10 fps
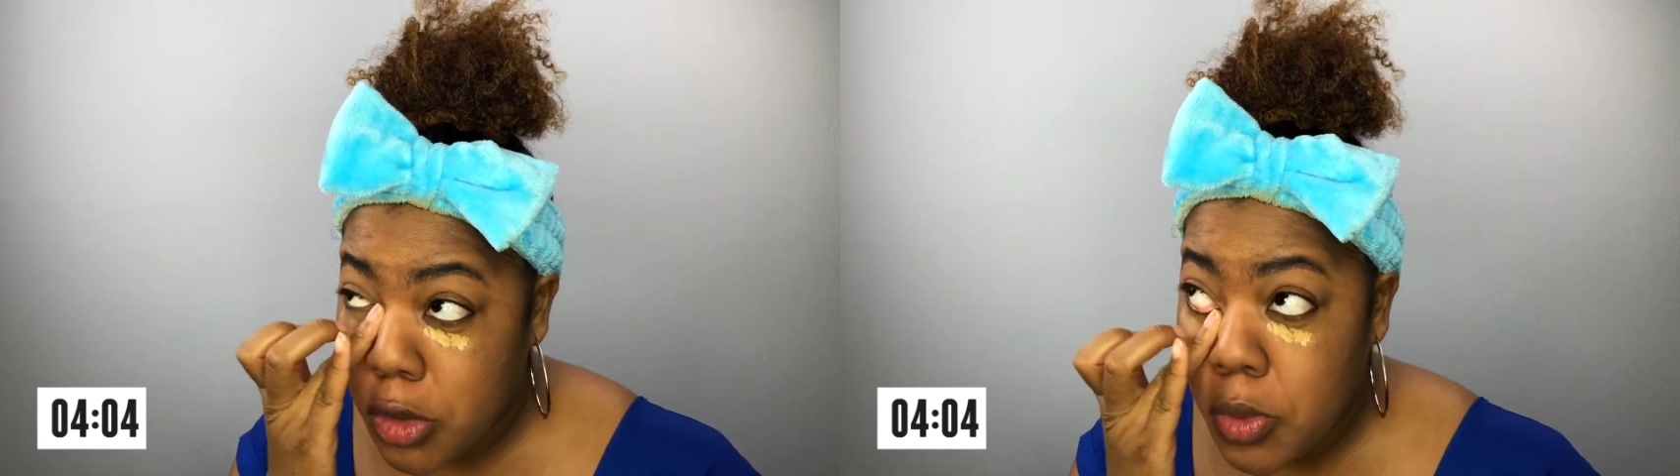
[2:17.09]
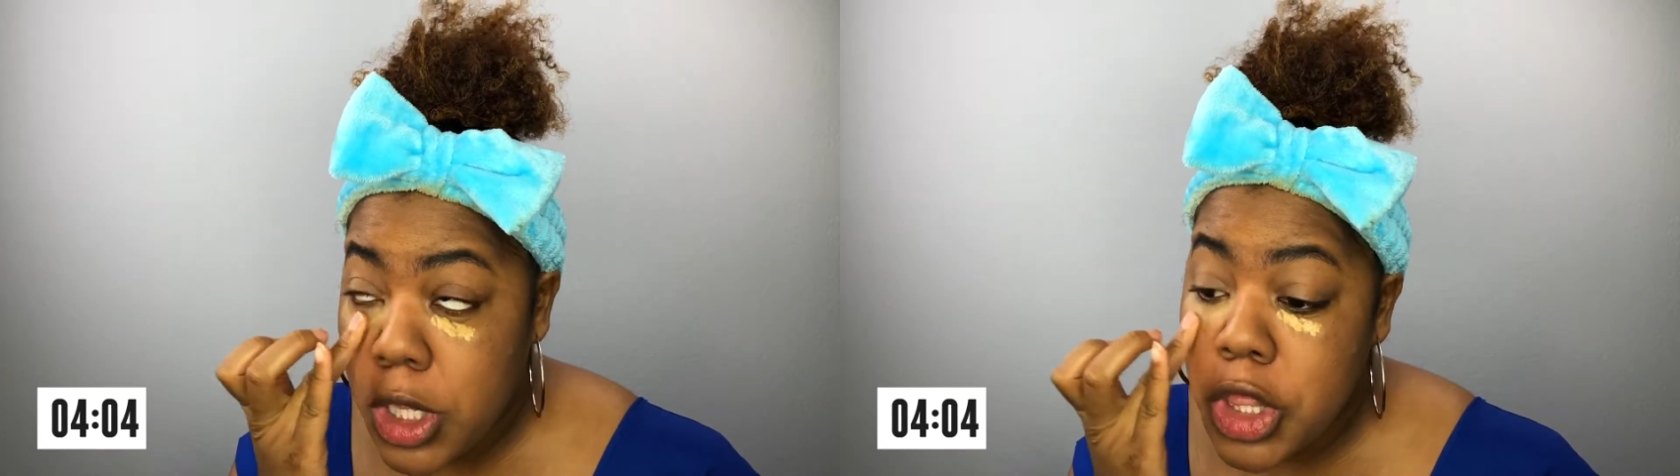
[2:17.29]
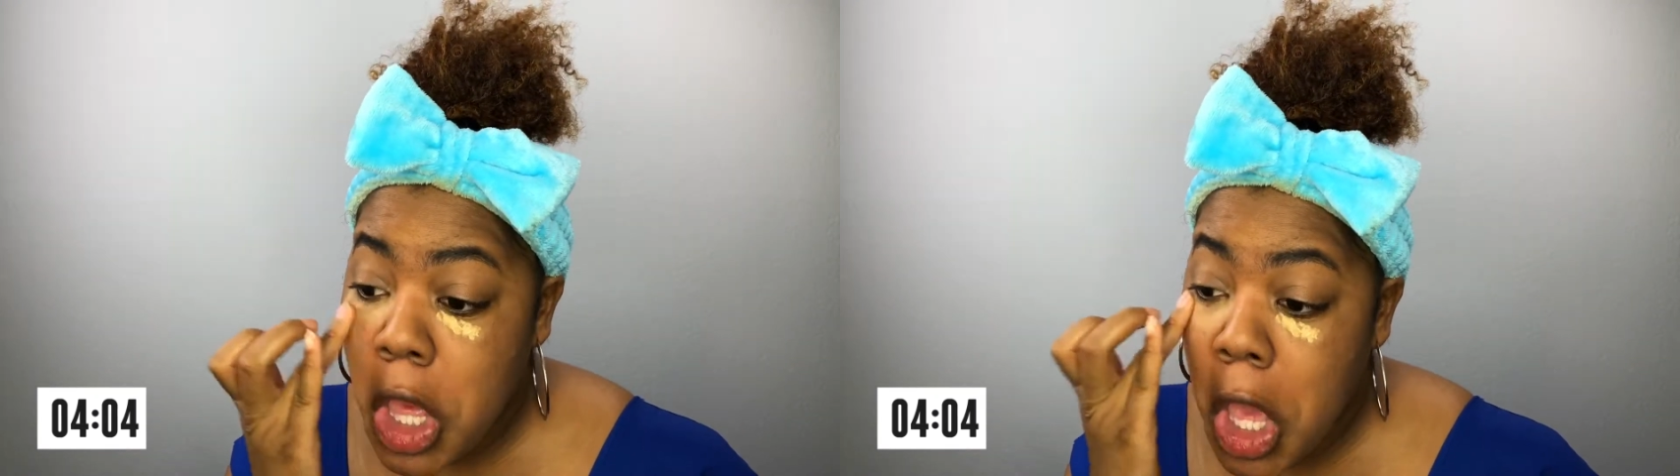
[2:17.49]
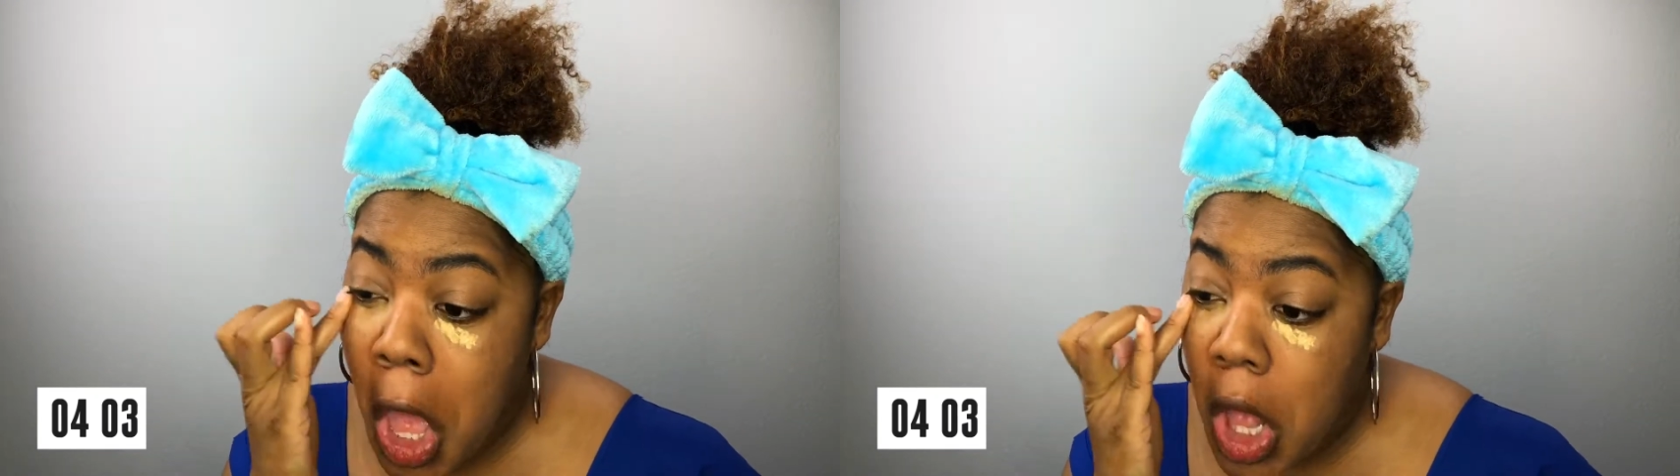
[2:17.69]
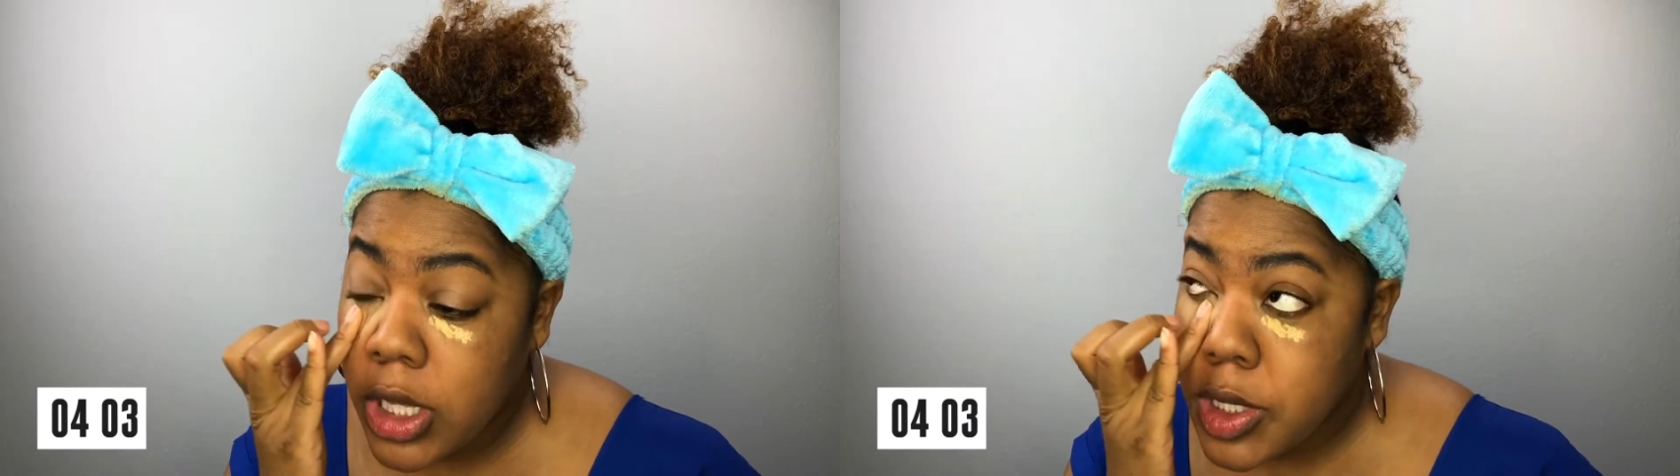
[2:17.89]

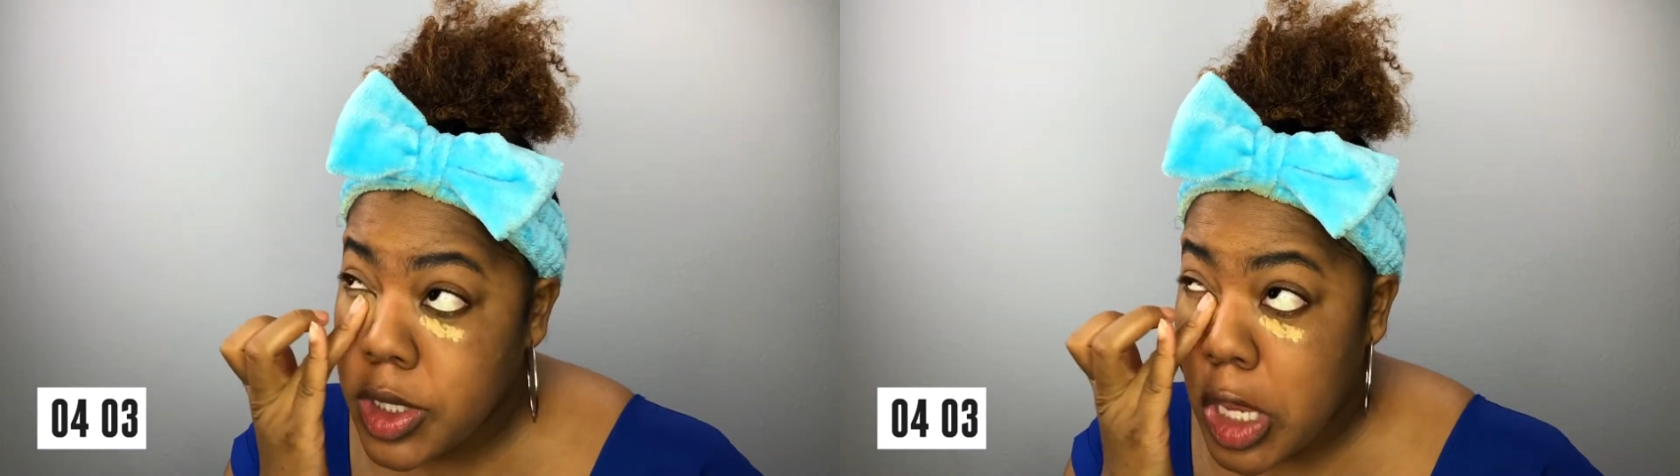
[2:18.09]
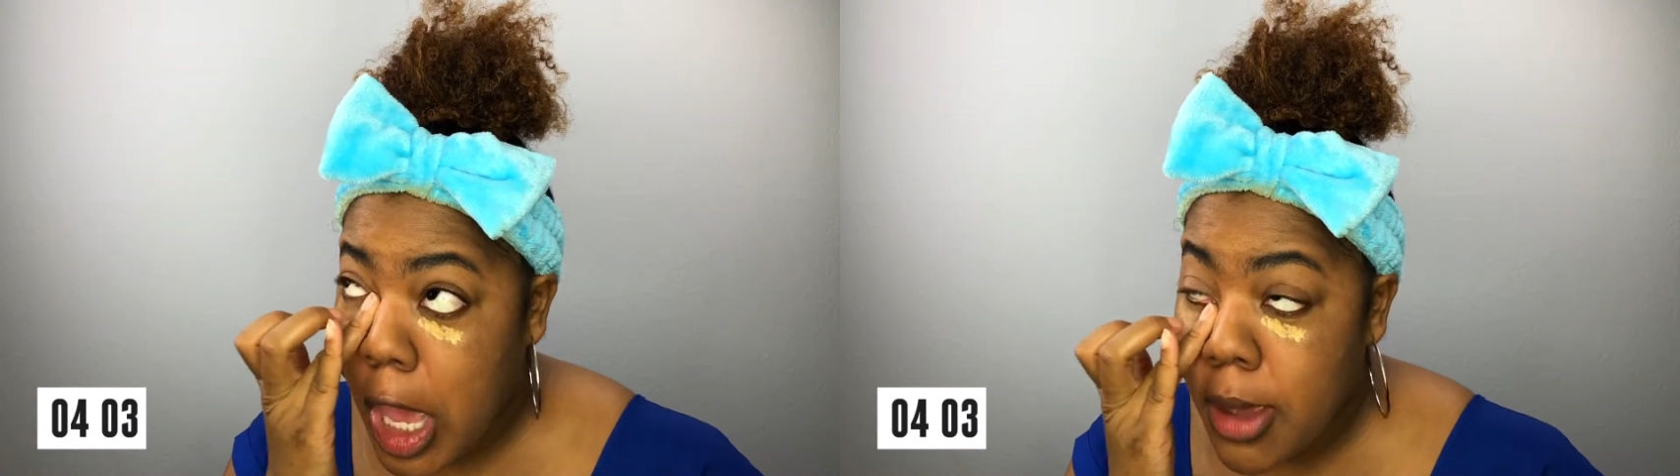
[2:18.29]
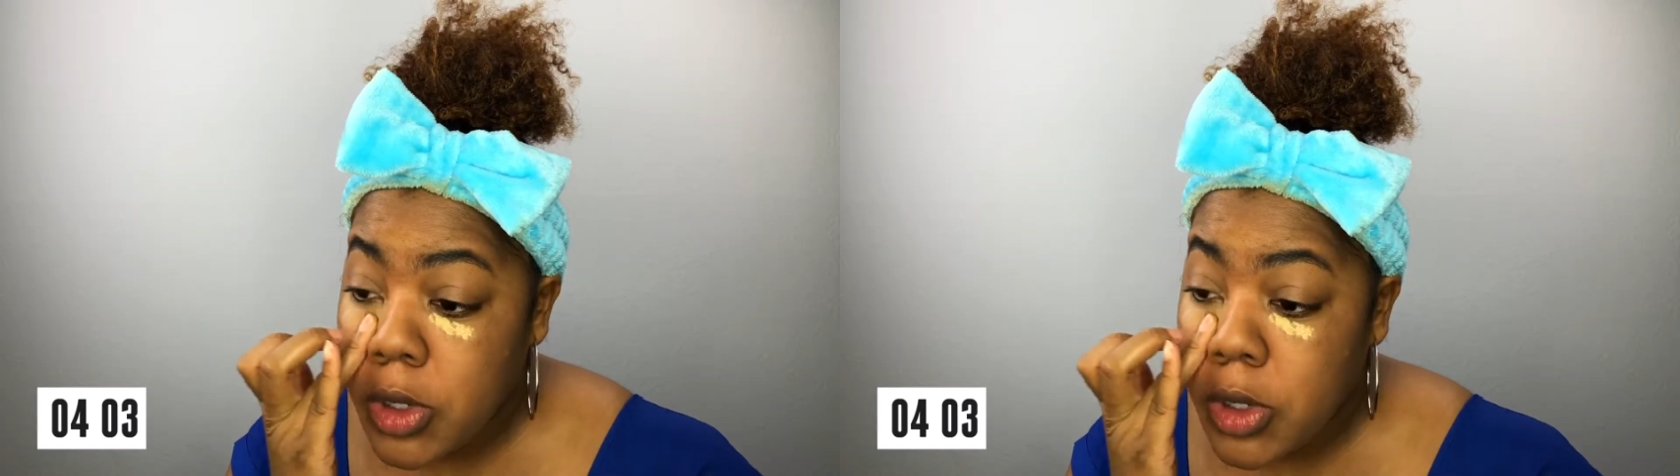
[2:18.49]
with less time,